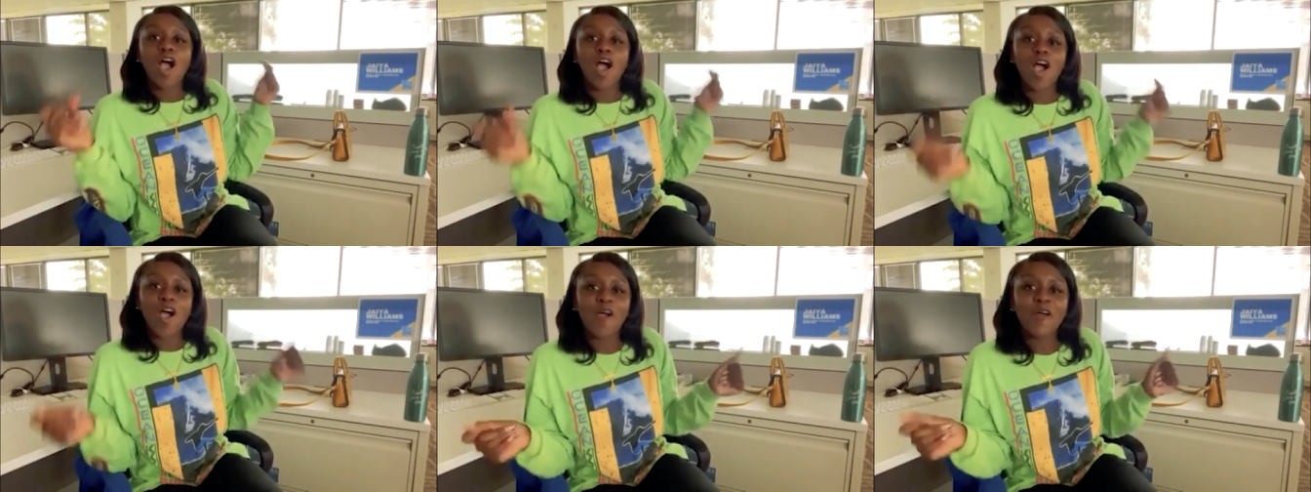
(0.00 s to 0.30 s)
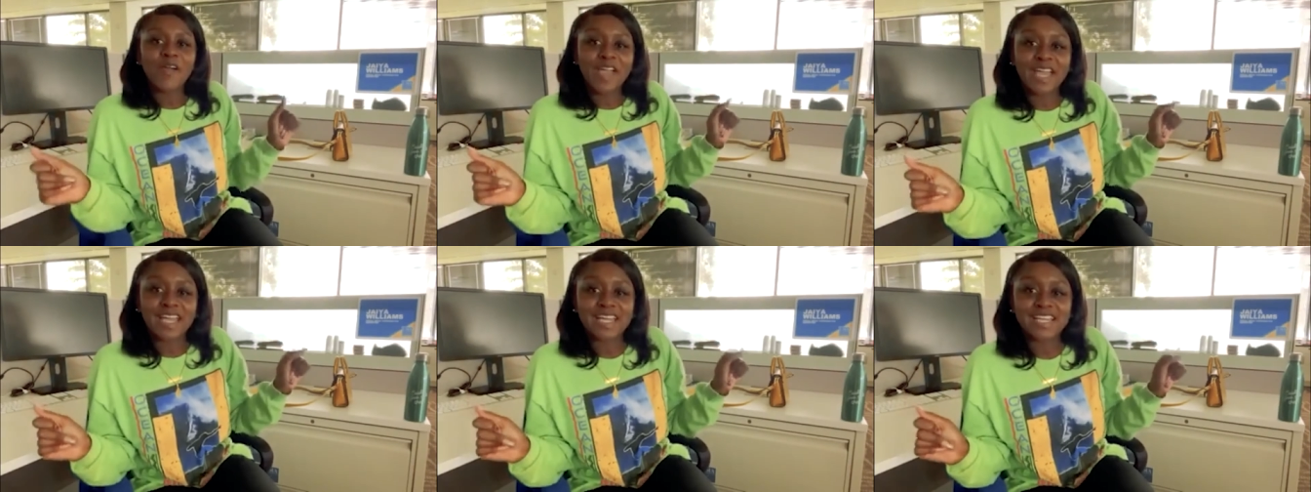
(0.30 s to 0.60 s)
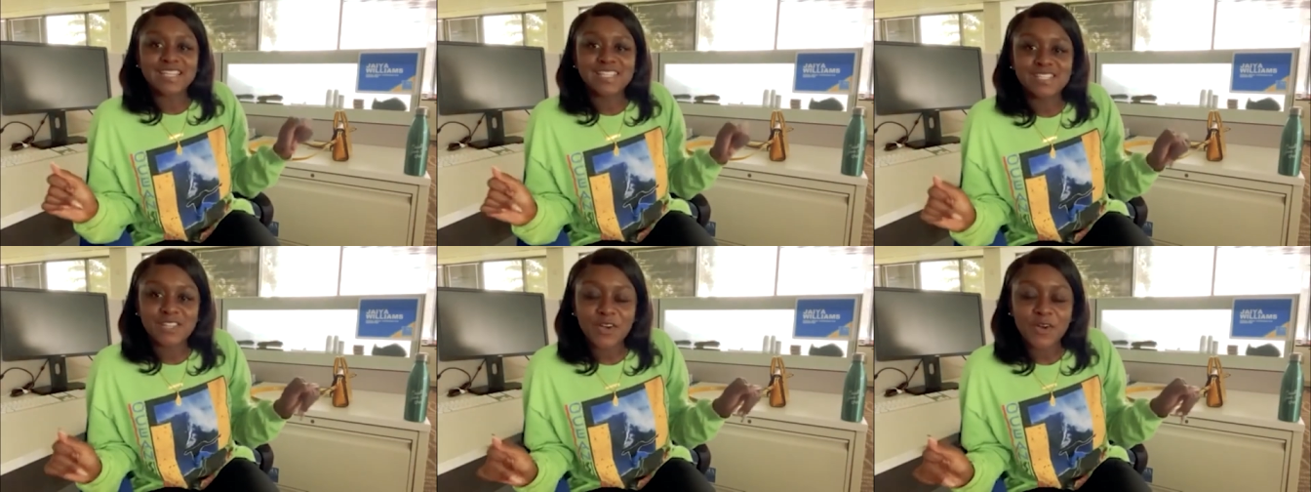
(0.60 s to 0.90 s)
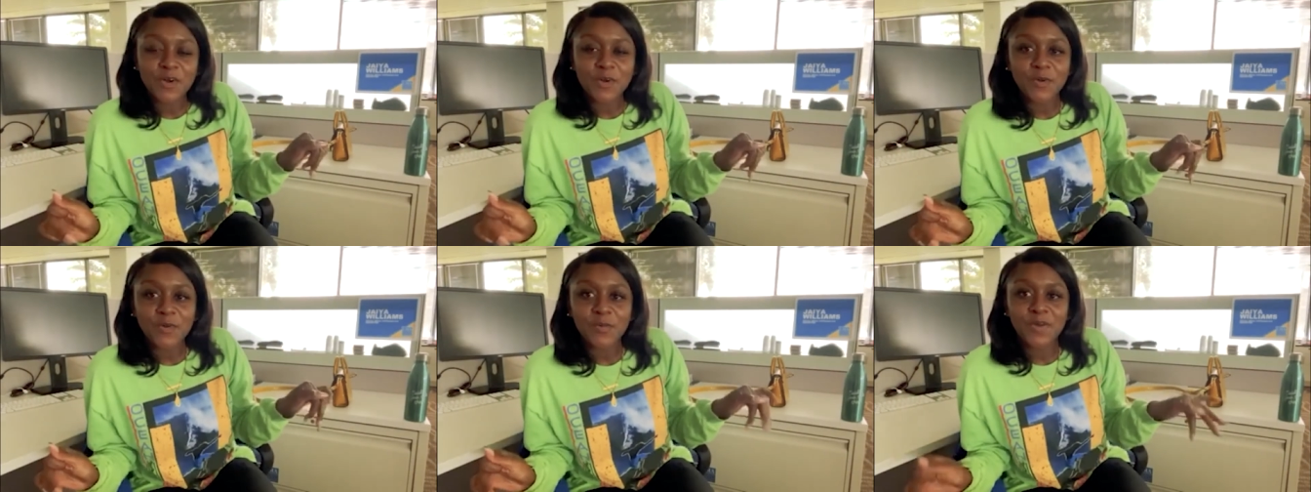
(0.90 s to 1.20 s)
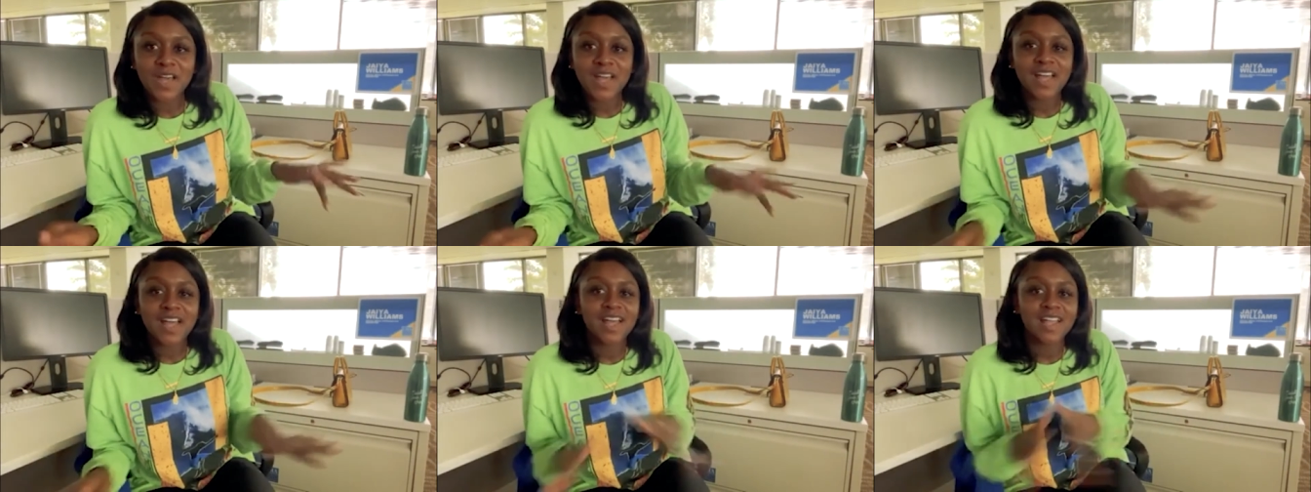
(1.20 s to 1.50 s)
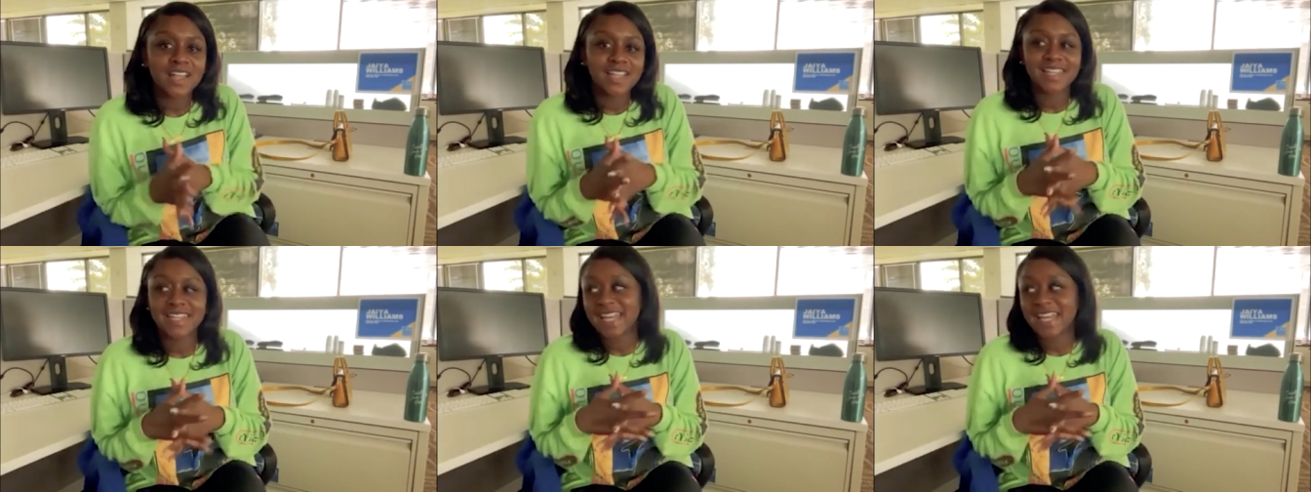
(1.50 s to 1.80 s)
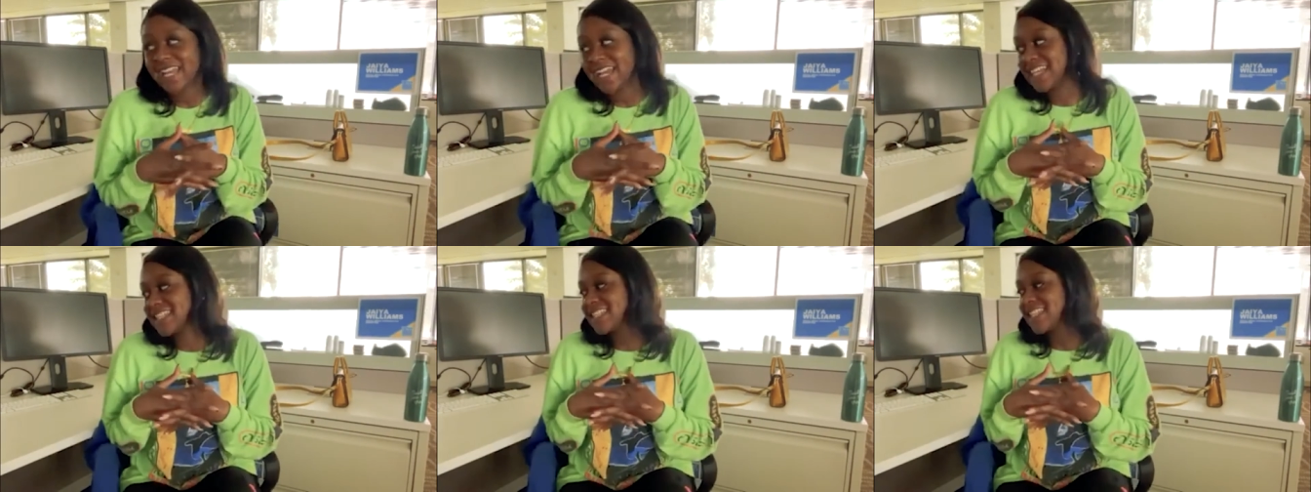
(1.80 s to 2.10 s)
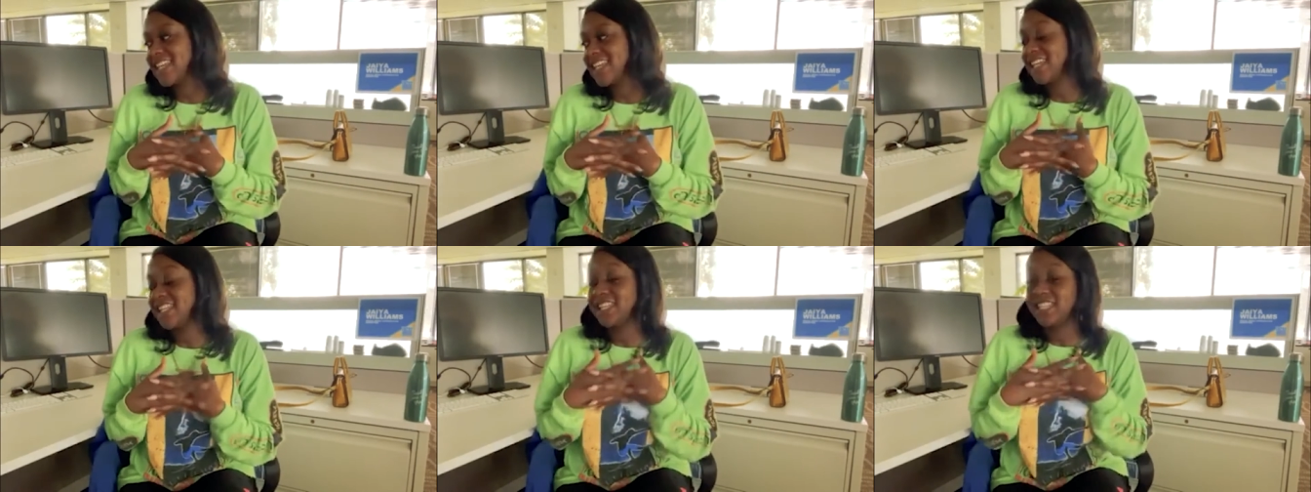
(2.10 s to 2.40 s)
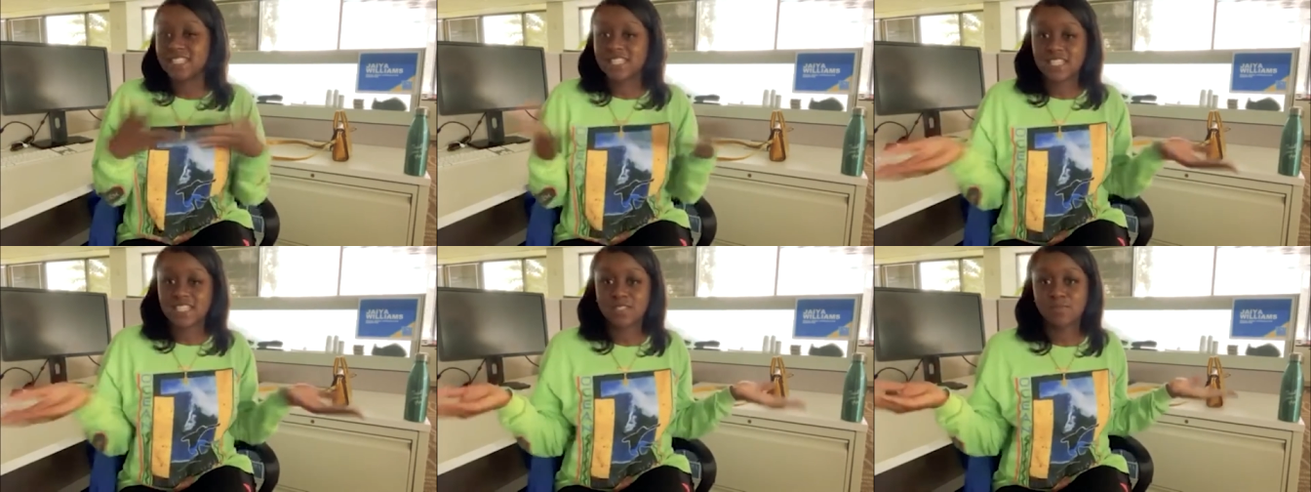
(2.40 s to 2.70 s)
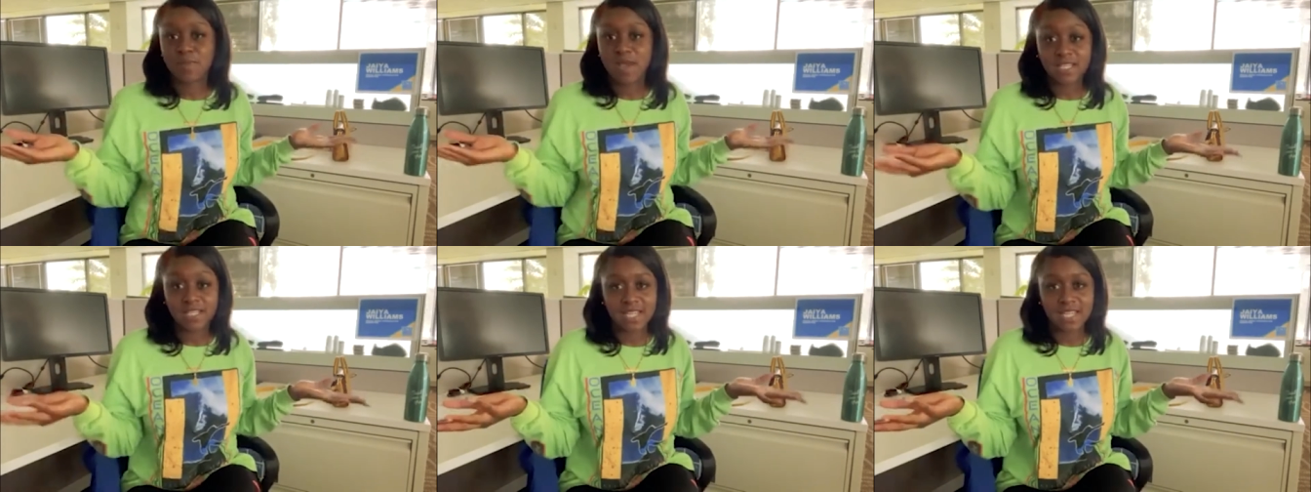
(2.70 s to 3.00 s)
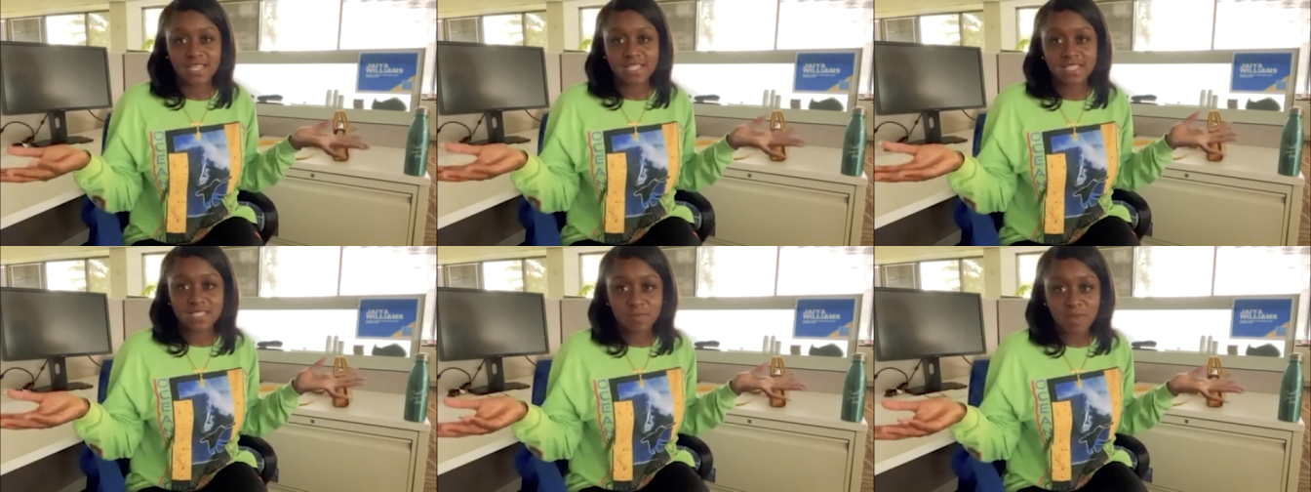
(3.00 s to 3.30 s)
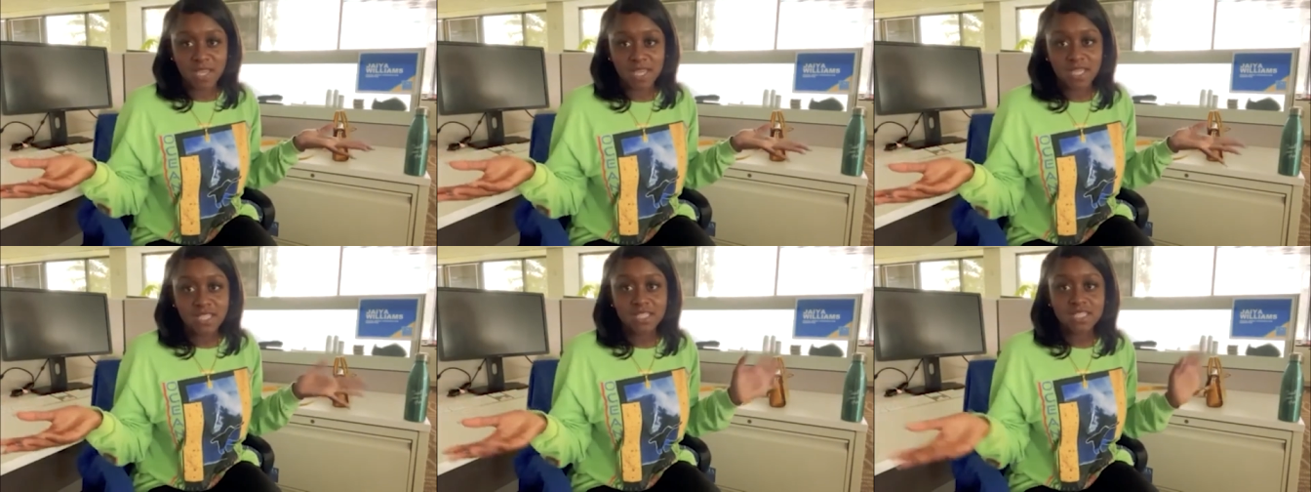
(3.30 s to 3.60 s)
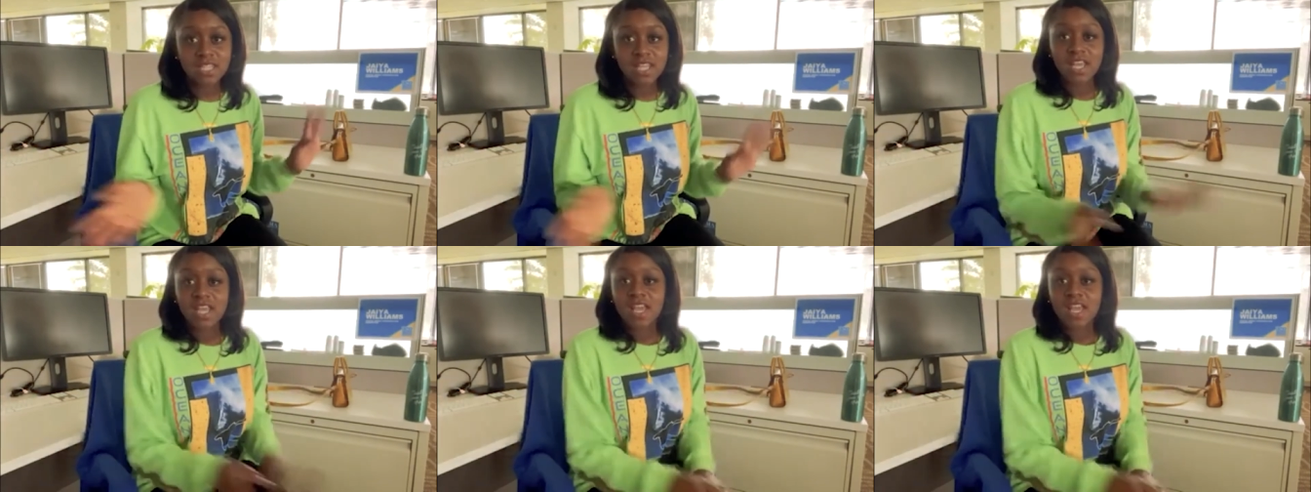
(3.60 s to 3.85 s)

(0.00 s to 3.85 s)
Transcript: okay so like i said this is my desk space